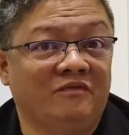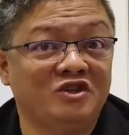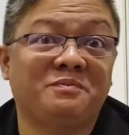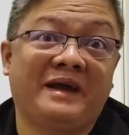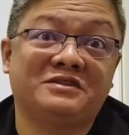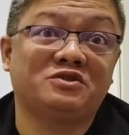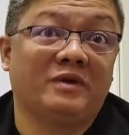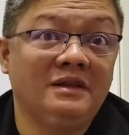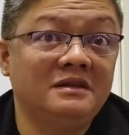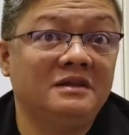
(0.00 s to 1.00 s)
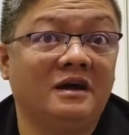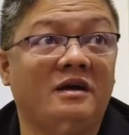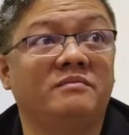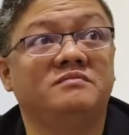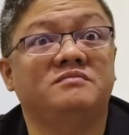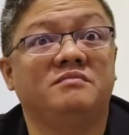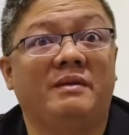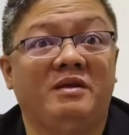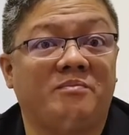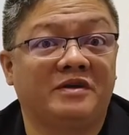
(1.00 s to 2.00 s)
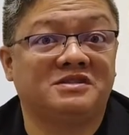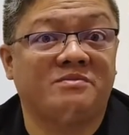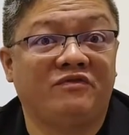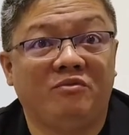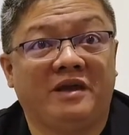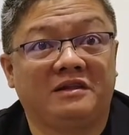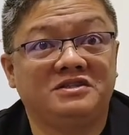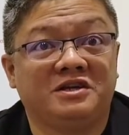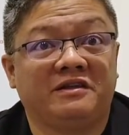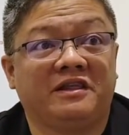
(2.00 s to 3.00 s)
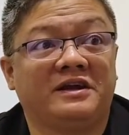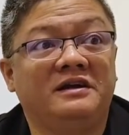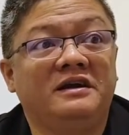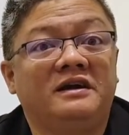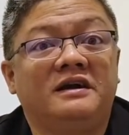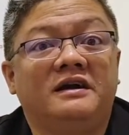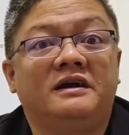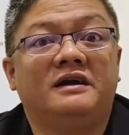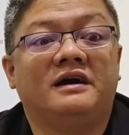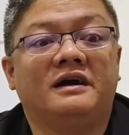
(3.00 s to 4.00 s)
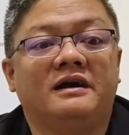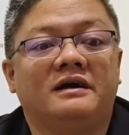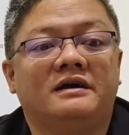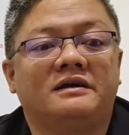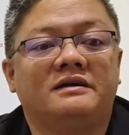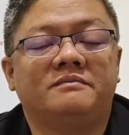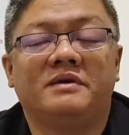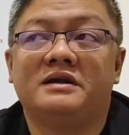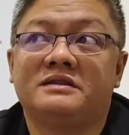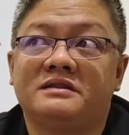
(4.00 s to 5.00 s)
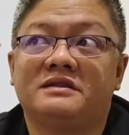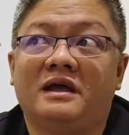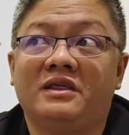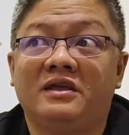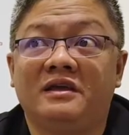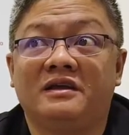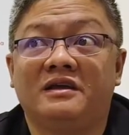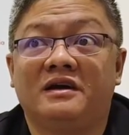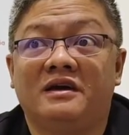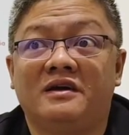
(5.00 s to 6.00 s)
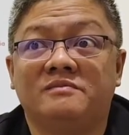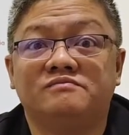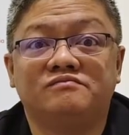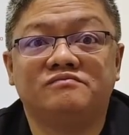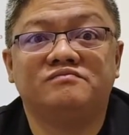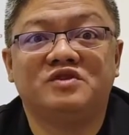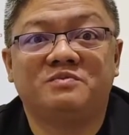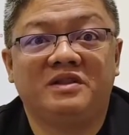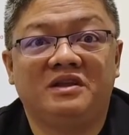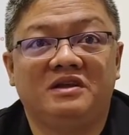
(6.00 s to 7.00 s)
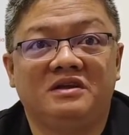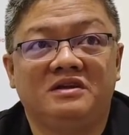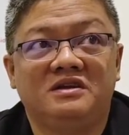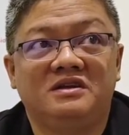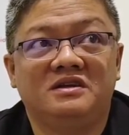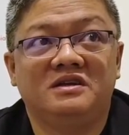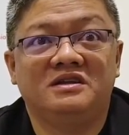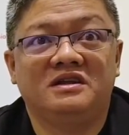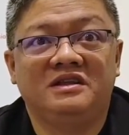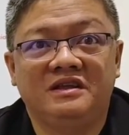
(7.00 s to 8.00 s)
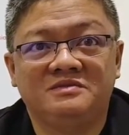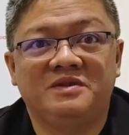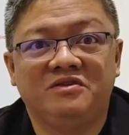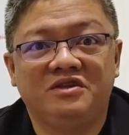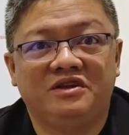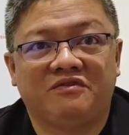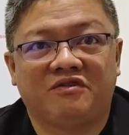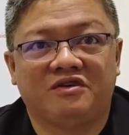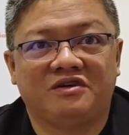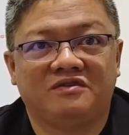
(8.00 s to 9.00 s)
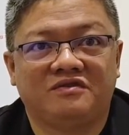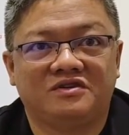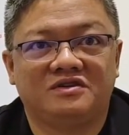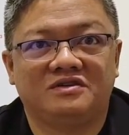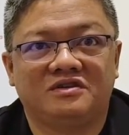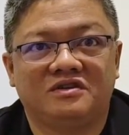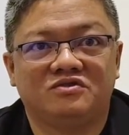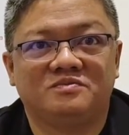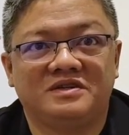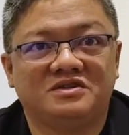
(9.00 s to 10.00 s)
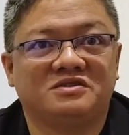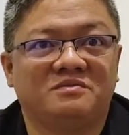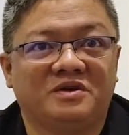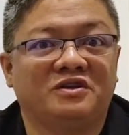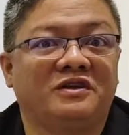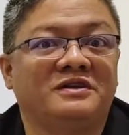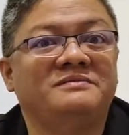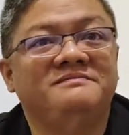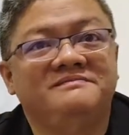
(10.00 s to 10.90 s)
spikes as well. Maybe it picks up a few medals here and there. But I think it's been a good year for those pieces in particular.